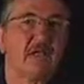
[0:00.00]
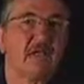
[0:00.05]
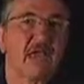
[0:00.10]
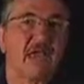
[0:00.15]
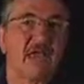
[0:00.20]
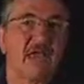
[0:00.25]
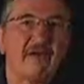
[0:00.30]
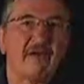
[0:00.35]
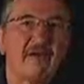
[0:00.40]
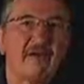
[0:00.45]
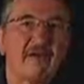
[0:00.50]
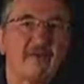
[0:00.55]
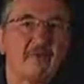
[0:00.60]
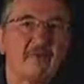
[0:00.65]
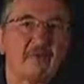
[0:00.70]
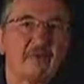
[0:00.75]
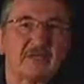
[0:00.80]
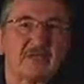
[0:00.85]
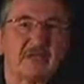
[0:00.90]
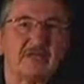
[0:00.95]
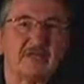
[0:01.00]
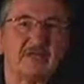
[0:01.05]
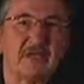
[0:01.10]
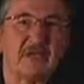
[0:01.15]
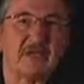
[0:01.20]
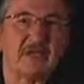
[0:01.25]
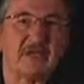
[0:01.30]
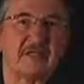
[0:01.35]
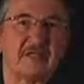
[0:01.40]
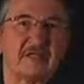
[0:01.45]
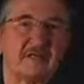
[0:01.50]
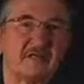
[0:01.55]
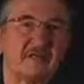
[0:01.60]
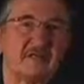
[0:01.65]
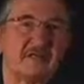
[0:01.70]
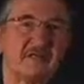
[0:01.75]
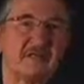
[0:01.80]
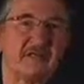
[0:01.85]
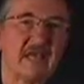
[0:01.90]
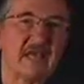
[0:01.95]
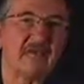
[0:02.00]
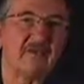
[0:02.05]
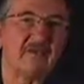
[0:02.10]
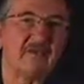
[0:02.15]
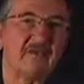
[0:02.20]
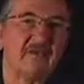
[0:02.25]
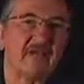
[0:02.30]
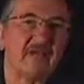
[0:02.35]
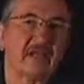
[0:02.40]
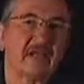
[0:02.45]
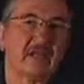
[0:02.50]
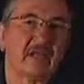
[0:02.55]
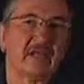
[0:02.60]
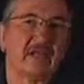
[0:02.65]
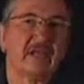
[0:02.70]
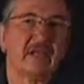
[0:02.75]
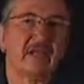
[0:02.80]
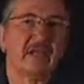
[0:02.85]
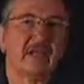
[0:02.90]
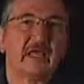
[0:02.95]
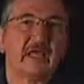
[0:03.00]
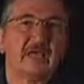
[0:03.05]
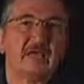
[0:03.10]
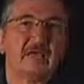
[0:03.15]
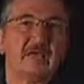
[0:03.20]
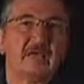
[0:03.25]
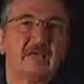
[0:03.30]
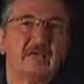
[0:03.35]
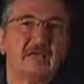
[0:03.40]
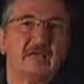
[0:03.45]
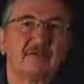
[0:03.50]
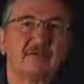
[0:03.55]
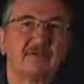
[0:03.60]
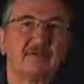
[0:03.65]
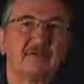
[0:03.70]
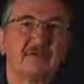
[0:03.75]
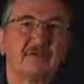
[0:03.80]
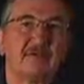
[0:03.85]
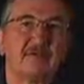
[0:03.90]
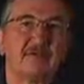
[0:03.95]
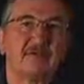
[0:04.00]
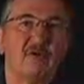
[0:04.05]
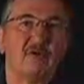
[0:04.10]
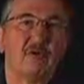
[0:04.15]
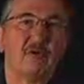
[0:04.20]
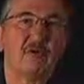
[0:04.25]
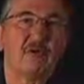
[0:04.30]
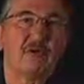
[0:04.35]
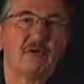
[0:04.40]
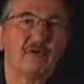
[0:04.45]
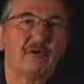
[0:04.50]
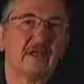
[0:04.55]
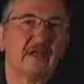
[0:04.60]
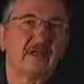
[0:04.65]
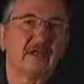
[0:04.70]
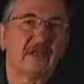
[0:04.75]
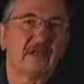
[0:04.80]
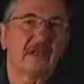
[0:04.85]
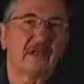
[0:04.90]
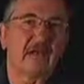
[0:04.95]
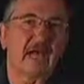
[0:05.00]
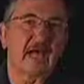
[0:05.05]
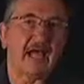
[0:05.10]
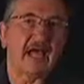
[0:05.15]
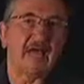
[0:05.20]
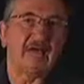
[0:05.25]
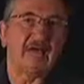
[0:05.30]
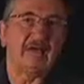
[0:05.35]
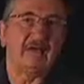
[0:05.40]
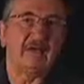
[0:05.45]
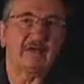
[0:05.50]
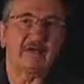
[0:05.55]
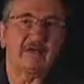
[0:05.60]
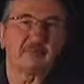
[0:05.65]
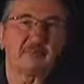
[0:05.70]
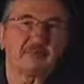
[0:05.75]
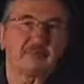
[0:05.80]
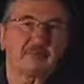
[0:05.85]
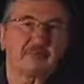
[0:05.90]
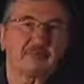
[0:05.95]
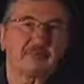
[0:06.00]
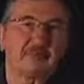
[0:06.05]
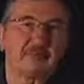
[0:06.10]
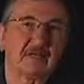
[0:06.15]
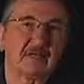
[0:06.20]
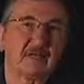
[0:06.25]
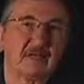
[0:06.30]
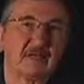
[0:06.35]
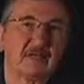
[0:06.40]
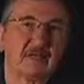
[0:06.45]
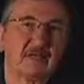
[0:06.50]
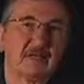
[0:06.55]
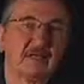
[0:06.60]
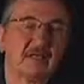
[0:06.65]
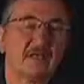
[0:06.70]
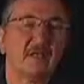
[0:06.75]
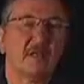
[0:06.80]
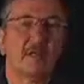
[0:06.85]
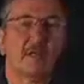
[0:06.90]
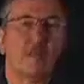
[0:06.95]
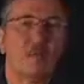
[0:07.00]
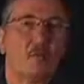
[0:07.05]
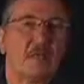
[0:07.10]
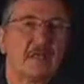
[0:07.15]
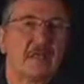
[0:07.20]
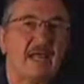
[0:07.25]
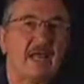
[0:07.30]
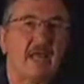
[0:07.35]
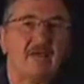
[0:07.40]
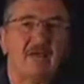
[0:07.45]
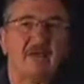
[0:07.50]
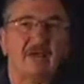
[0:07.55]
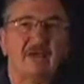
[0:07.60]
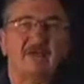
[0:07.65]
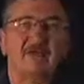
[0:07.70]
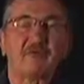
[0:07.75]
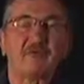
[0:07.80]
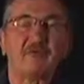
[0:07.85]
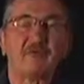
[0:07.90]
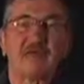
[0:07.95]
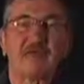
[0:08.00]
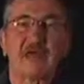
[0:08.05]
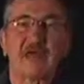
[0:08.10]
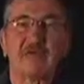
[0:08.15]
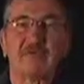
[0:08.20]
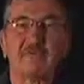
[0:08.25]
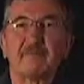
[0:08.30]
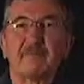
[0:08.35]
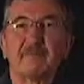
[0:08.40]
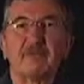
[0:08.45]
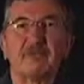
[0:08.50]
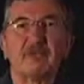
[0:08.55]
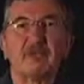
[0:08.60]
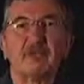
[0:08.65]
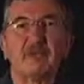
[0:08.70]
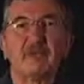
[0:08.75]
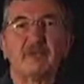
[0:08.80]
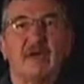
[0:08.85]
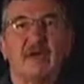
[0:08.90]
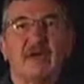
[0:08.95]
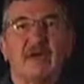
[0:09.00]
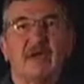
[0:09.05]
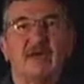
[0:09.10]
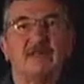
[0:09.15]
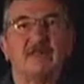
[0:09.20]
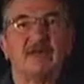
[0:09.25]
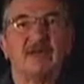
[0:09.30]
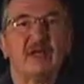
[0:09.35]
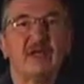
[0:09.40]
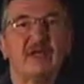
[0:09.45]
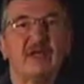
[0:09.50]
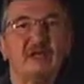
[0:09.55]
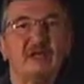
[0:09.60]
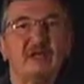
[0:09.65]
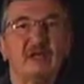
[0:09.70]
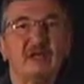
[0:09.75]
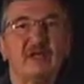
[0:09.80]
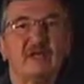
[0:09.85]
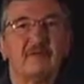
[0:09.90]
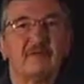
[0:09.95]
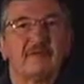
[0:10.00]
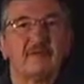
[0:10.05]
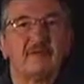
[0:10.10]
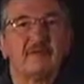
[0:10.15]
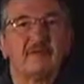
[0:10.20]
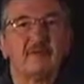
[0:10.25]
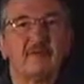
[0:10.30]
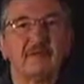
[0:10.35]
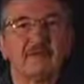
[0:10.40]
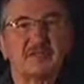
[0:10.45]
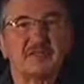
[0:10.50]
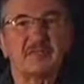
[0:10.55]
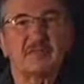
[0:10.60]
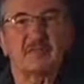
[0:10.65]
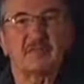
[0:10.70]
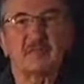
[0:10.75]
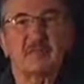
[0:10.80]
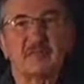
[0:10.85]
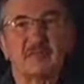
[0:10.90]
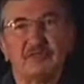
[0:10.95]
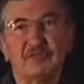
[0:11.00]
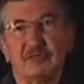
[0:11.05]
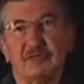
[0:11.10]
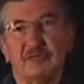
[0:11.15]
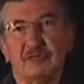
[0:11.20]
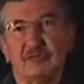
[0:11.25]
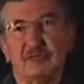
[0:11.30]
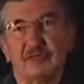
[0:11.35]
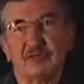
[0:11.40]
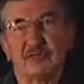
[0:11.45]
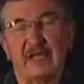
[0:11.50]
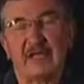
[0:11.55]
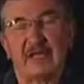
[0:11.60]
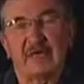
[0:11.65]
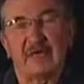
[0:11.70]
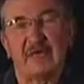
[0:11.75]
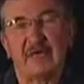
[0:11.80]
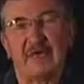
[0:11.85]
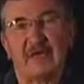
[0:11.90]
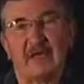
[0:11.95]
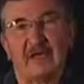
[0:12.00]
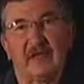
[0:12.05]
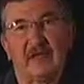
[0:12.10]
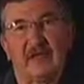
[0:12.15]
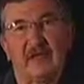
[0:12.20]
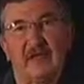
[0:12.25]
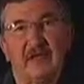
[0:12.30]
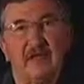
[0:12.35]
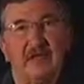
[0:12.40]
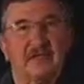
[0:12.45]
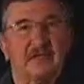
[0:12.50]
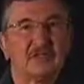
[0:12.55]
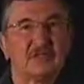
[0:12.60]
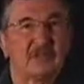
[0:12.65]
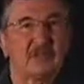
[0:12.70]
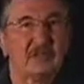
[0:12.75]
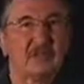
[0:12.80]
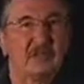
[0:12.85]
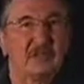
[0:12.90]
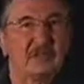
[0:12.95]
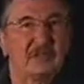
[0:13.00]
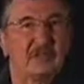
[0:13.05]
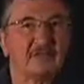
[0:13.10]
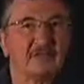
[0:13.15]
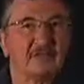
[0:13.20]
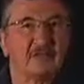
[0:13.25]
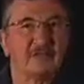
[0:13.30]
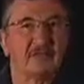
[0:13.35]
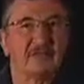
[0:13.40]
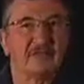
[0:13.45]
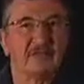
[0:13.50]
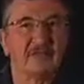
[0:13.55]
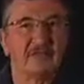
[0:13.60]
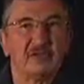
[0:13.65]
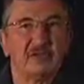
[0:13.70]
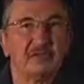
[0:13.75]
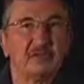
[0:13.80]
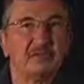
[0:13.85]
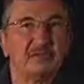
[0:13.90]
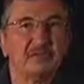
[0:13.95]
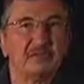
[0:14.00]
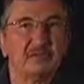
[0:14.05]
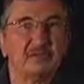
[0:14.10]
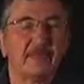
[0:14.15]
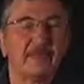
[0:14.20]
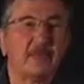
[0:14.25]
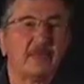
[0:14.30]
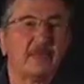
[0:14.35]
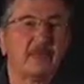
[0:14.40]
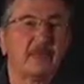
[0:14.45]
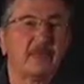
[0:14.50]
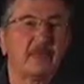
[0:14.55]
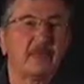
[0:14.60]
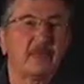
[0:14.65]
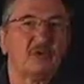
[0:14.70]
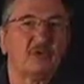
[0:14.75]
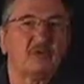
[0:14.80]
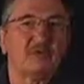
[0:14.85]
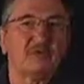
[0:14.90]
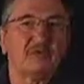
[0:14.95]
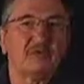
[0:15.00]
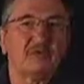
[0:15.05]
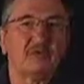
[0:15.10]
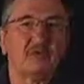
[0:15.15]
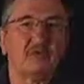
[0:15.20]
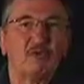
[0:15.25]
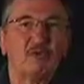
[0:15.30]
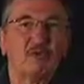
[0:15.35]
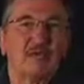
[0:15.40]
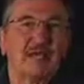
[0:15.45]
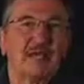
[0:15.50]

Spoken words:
half that pesticide is now deactivated into a different form that's not active as a pesticide. 1 hour after that, you have another 50% of that material deactivated. So by 12 noon, you would be